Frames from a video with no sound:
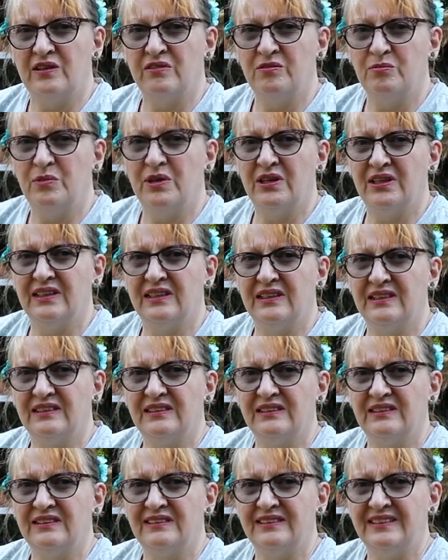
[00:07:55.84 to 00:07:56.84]
one of my
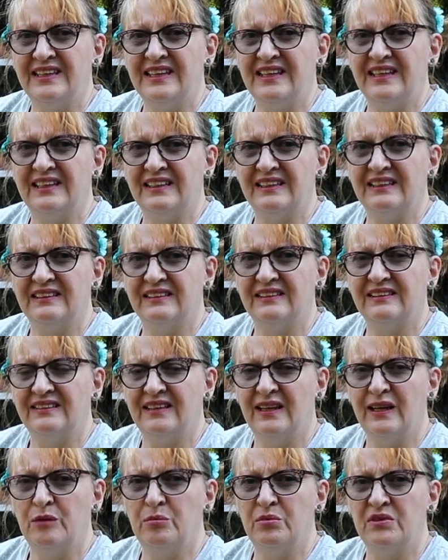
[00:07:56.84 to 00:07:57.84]
dear
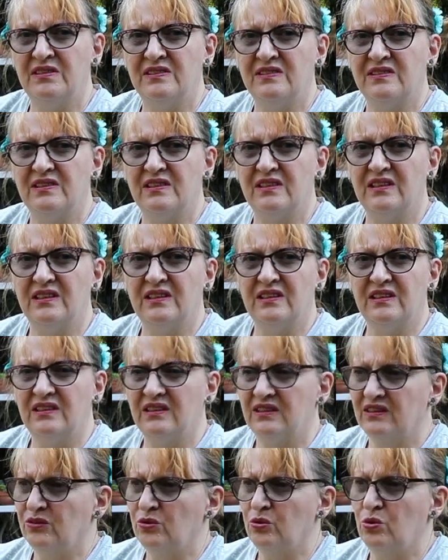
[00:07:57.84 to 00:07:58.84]
neighbours
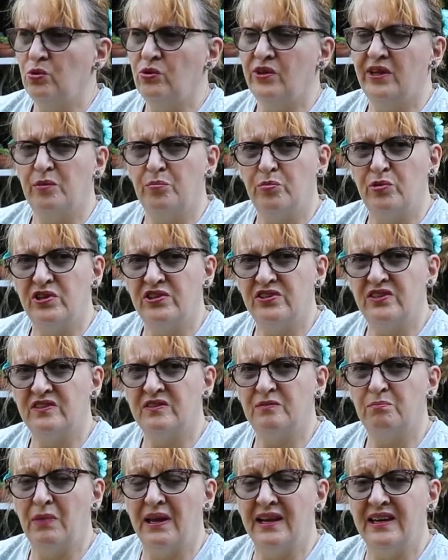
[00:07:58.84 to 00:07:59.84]
called our
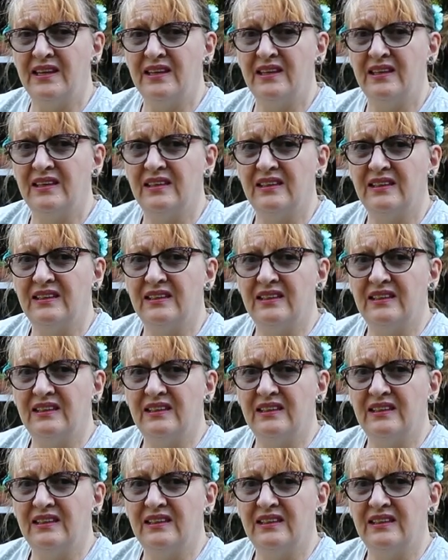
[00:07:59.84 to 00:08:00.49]
precious bunny